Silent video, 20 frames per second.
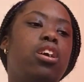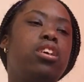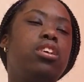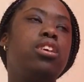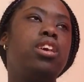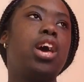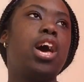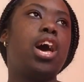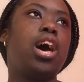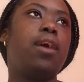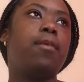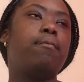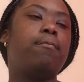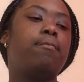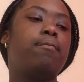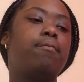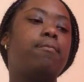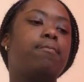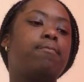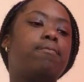Yeah,
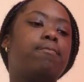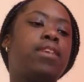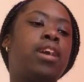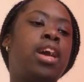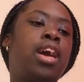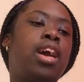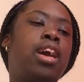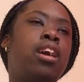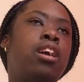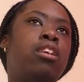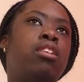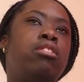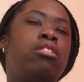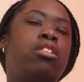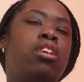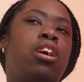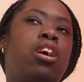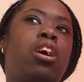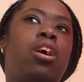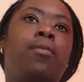and
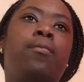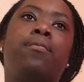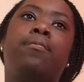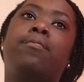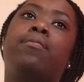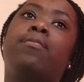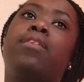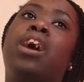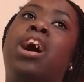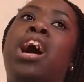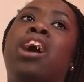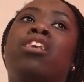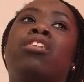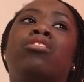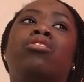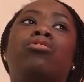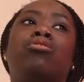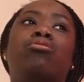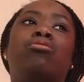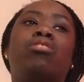I'm
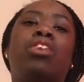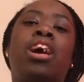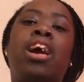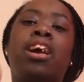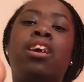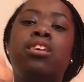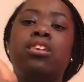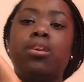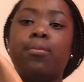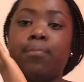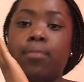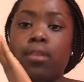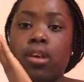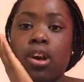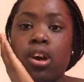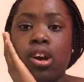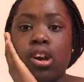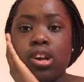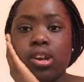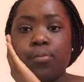going to end the
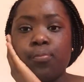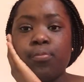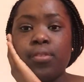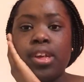vlog,